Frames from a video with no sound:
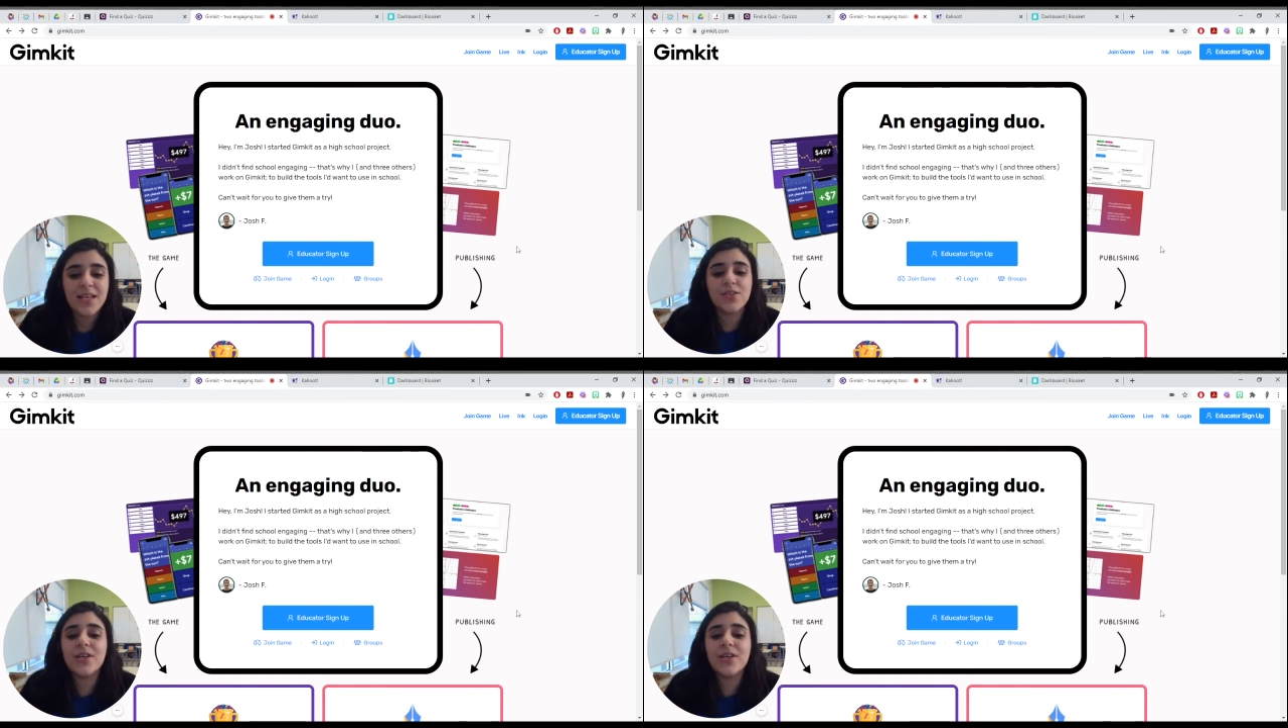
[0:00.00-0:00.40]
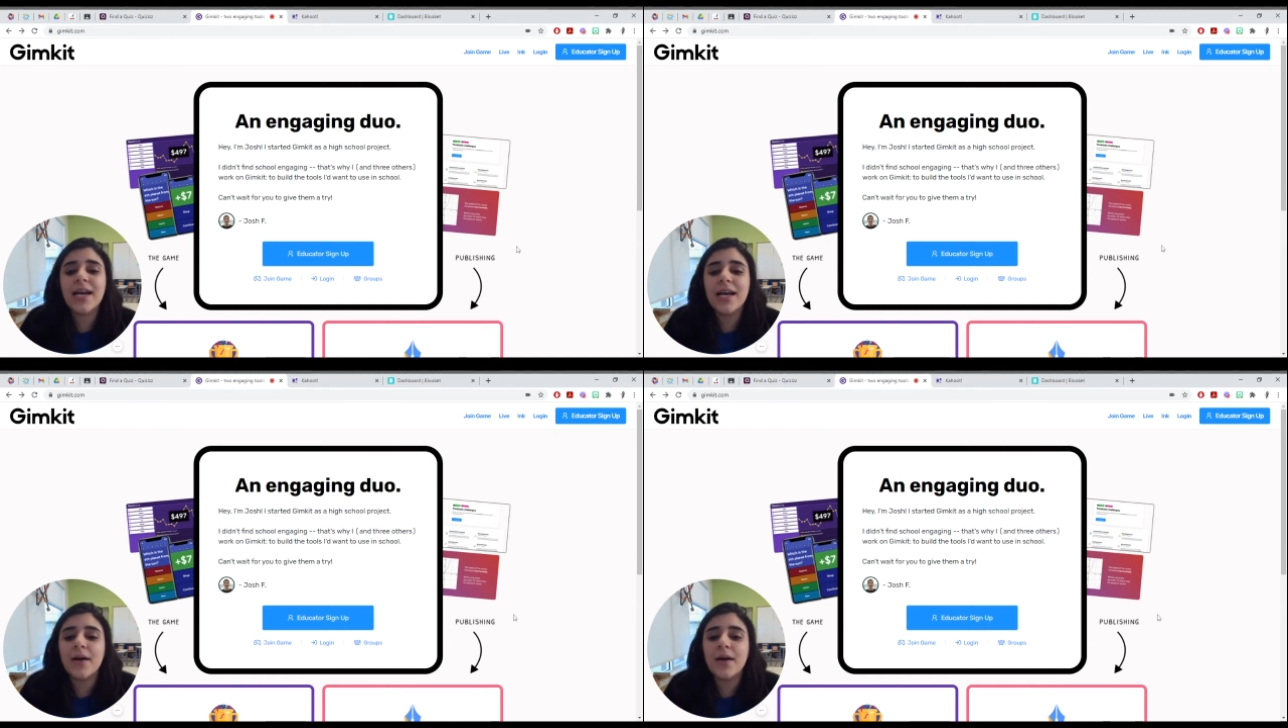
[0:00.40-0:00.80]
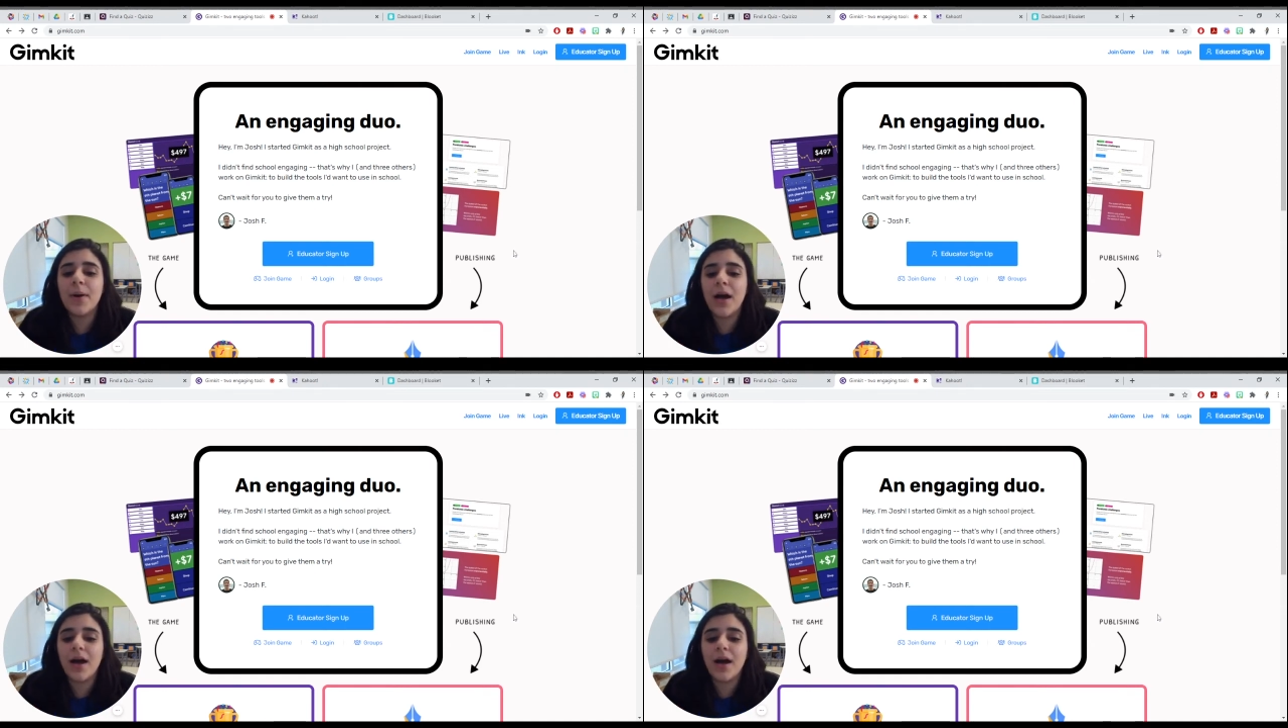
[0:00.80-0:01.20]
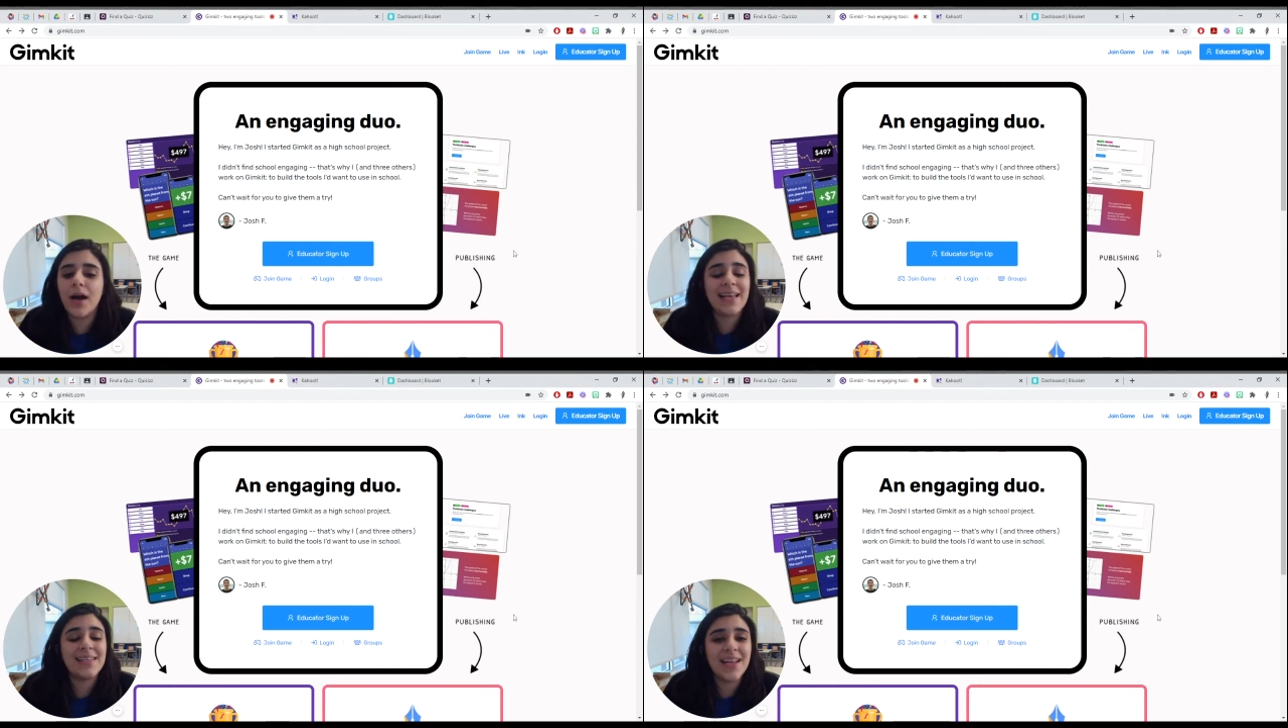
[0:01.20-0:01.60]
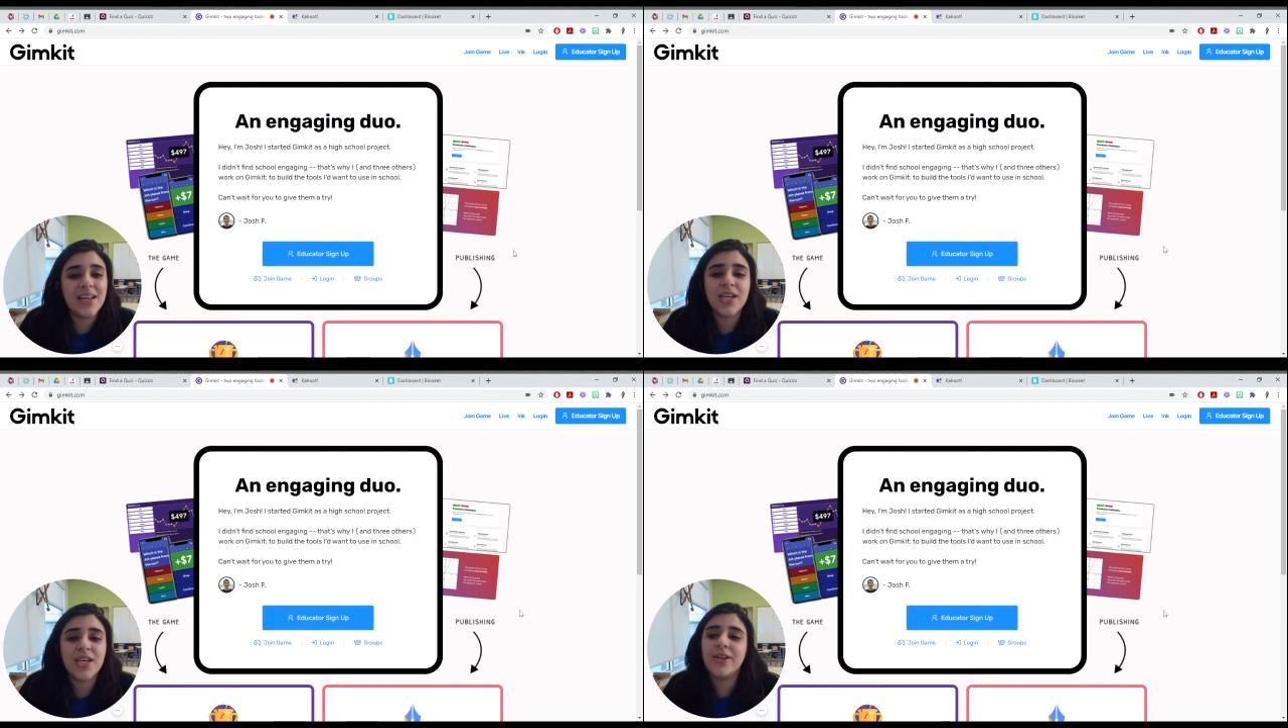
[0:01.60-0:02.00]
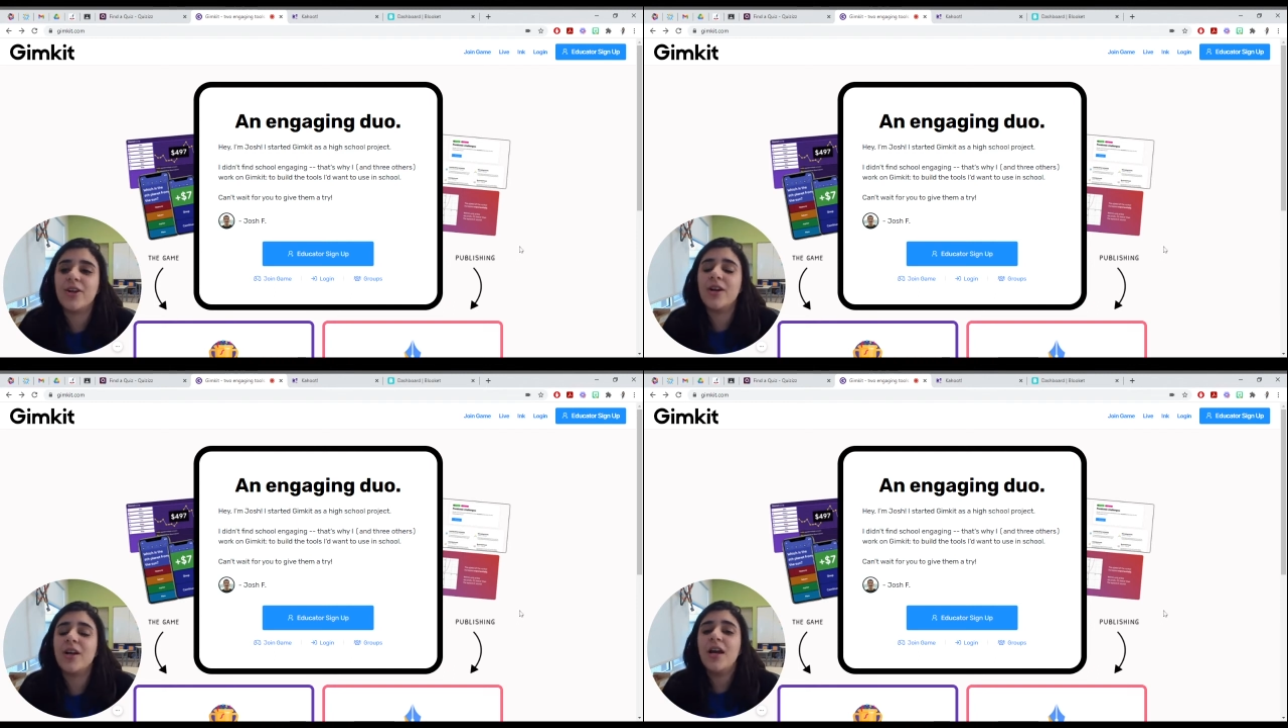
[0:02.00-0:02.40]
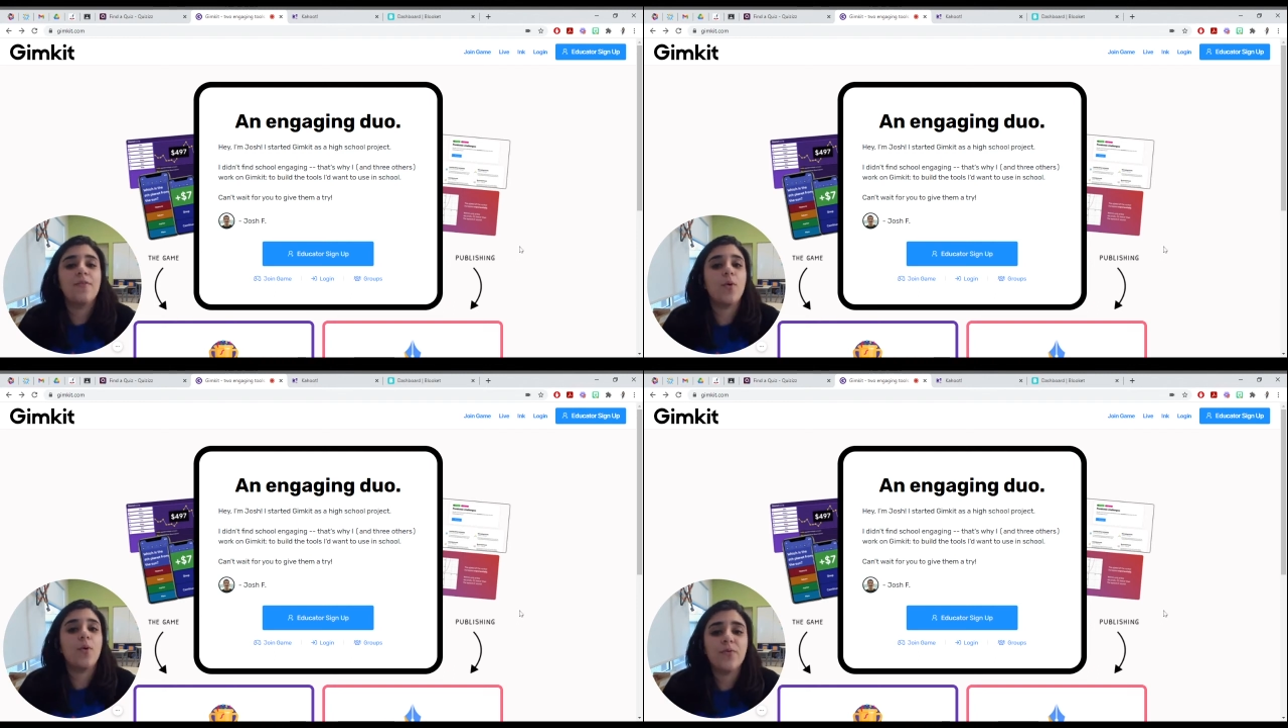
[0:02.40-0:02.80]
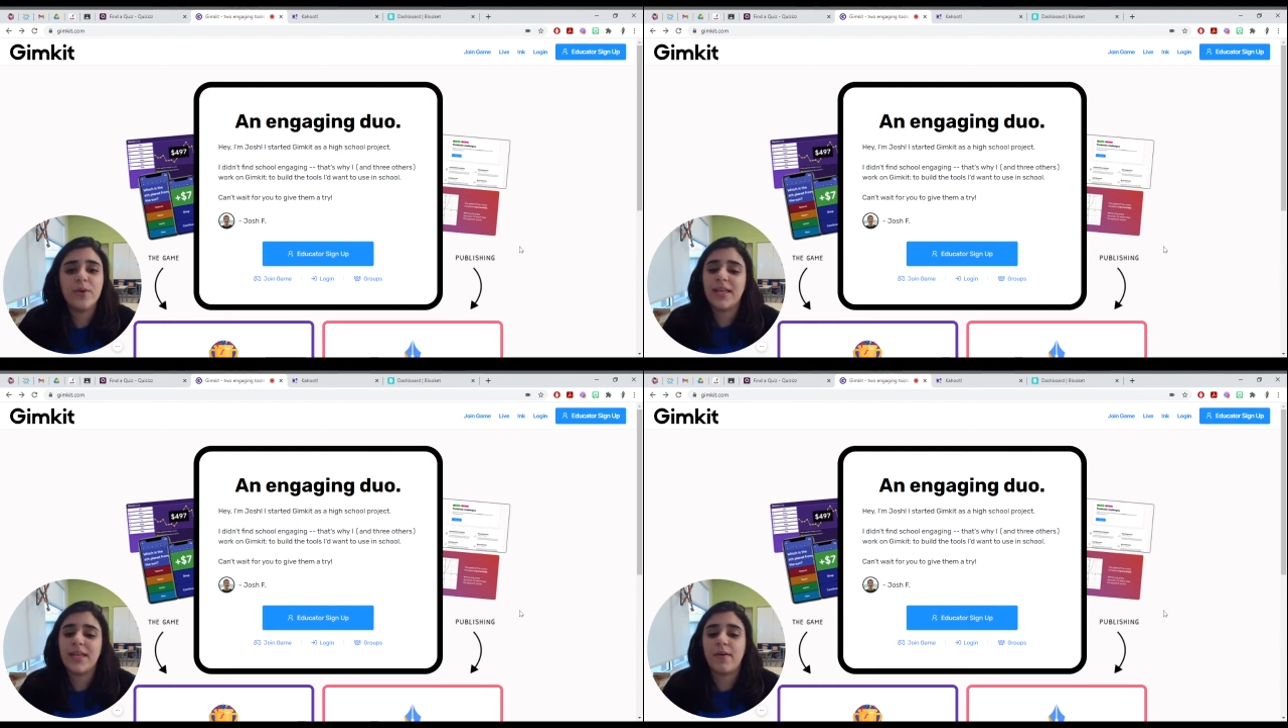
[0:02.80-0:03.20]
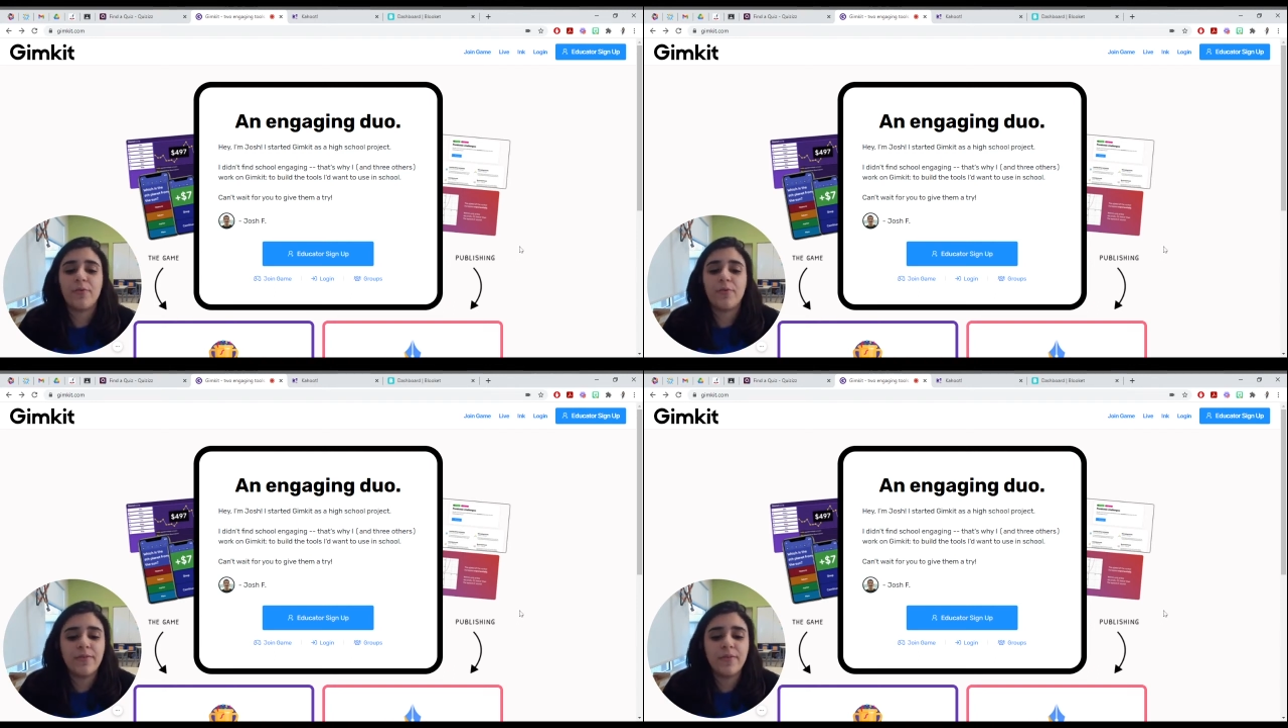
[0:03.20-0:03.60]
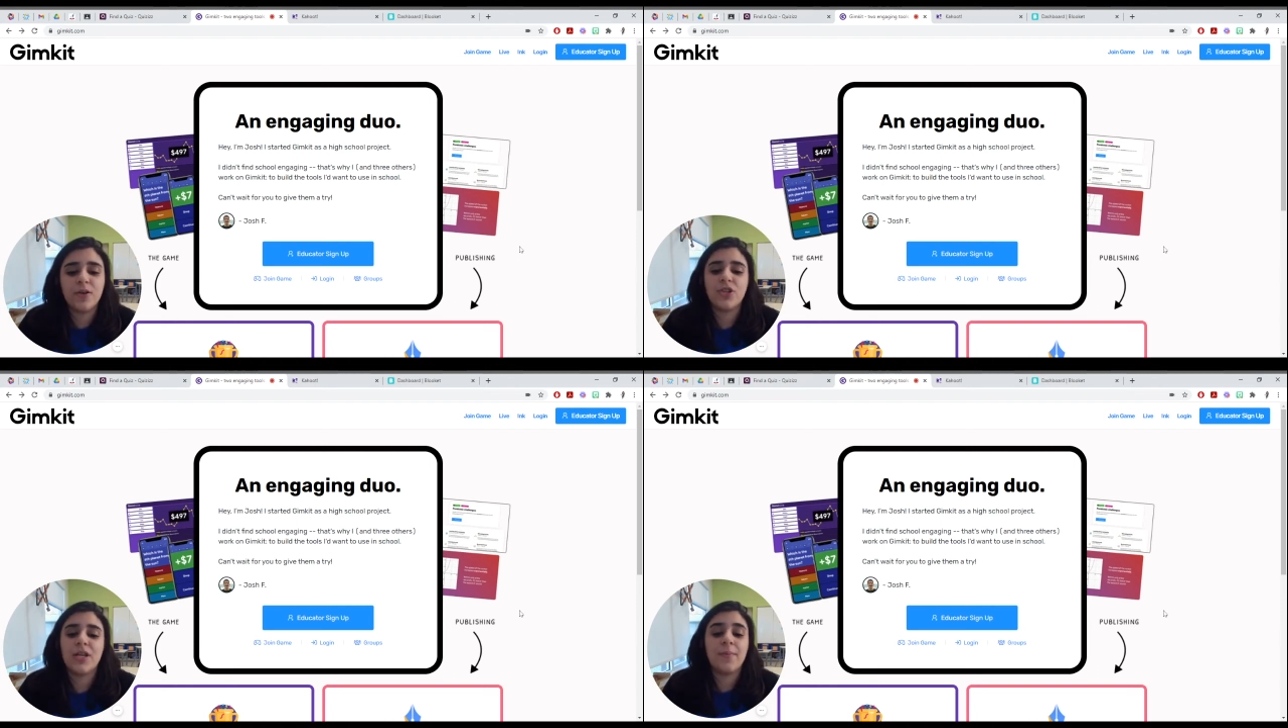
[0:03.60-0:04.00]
So you can sign up as an educator for free. They have a free version.